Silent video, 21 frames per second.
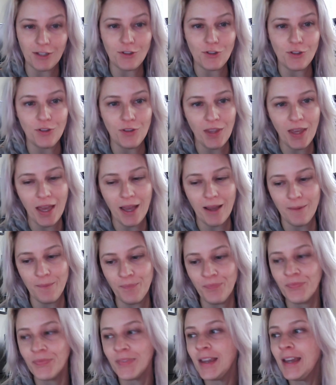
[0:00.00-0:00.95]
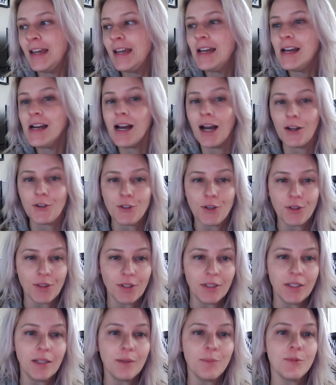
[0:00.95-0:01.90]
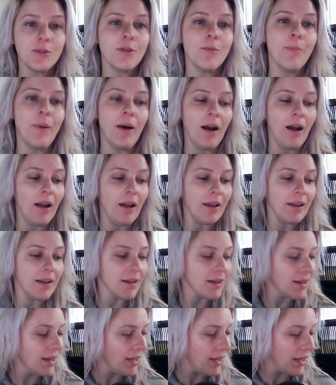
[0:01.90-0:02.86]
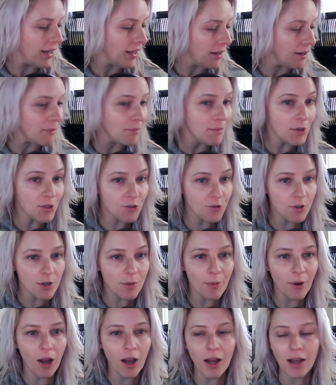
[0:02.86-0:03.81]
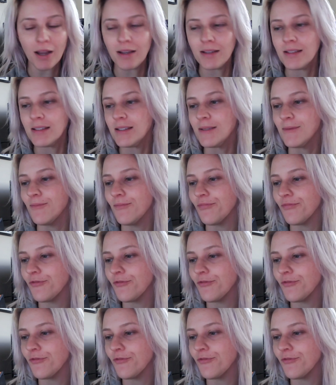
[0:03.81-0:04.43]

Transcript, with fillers: So then I took the leap to buy a mystery box